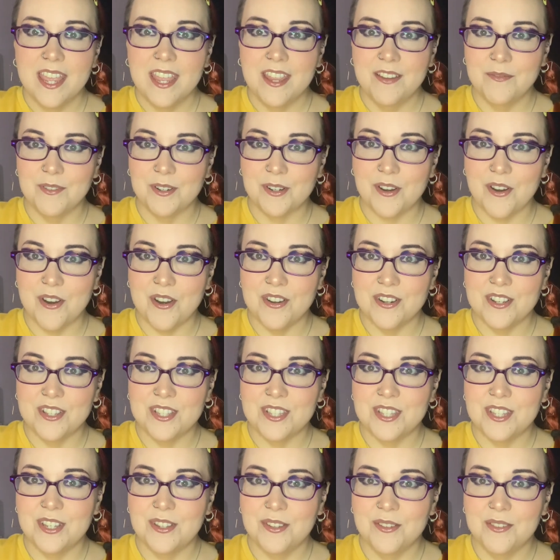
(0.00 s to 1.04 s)
in regards
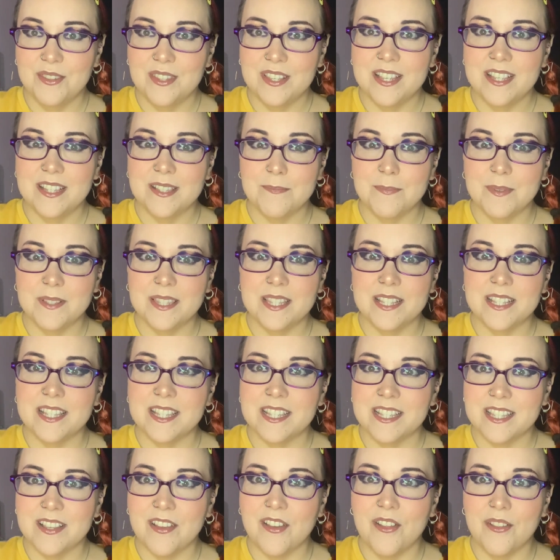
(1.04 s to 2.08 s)
to this. But this
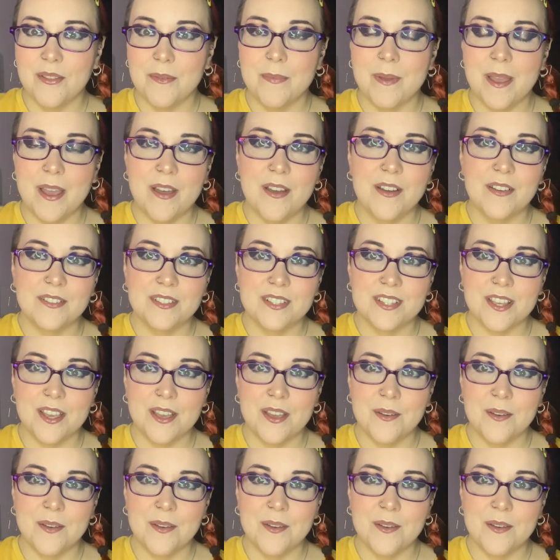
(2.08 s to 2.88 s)
is all about